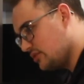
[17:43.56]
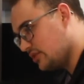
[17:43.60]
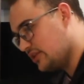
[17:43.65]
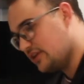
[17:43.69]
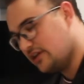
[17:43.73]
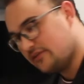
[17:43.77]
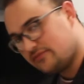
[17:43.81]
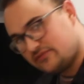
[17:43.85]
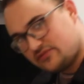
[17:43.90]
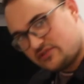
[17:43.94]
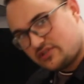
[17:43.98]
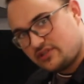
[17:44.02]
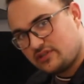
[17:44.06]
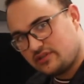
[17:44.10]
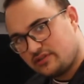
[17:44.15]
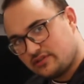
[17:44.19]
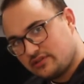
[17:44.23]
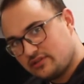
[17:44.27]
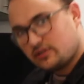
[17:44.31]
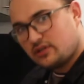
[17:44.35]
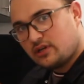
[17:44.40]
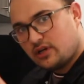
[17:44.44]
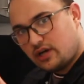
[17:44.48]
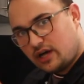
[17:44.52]
lift
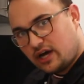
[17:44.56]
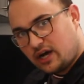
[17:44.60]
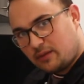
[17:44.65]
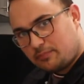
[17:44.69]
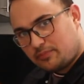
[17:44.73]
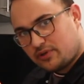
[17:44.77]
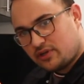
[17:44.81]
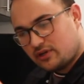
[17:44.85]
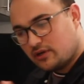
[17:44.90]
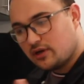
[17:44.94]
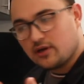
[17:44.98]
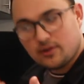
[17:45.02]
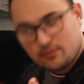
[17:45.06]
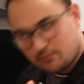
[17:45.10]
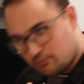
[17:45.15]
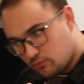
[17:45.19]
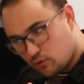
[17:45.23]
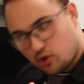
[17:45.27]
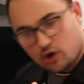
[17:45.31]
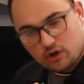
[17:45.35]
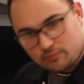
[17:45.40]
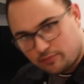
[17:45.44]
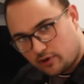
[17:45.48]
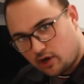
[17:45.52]
up
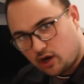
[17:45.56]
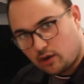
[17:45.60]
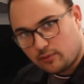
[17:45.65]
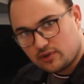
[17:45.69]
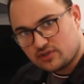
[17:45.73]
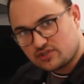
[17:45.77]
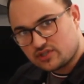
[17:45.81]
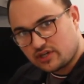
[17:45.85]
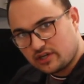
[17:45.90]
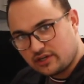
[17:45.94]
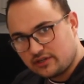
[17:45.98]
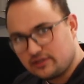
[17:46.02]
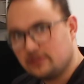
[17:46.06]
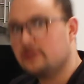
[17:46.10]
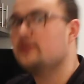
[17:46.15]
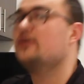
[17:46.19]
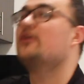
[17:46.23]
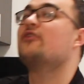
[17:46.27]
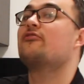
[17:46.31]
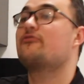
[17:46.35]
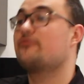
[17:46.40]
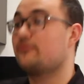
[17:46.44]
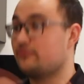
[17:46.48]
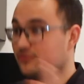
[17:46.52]
more Parmesan,
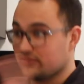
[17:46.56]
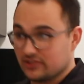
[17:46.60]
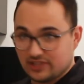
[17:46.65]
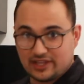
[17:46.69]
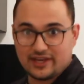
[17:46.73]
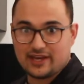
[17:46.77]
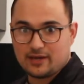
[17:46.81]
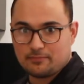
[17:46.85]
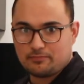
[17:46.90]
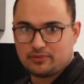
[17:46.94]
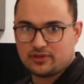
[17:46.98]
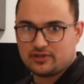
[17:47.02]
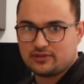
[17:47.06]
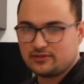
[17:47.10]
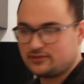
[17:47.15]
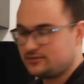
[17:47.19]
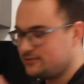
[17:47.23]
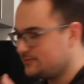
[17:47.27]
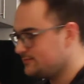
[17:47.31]
flip,